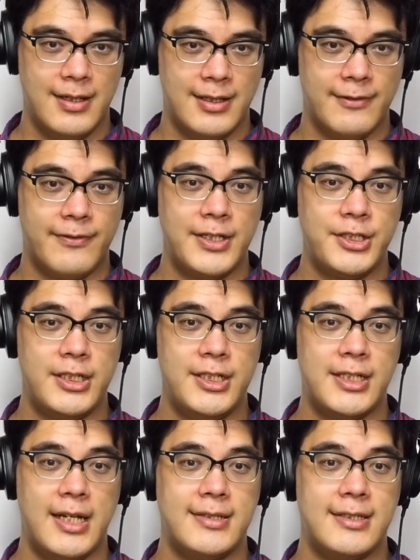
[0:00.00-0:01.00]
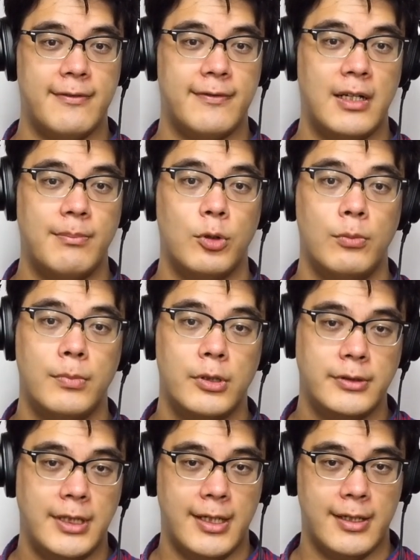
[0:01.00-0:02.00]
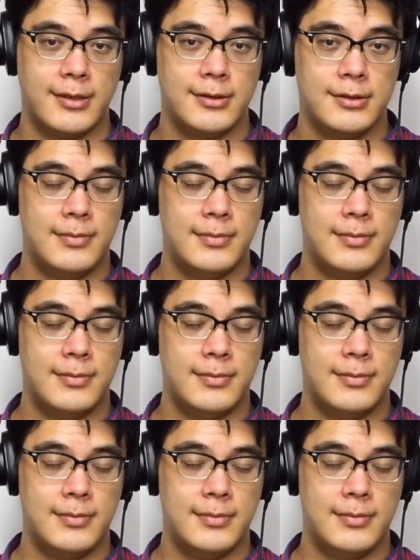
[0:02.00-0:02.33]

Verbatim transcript: The French DJ Stéphane Pompougnac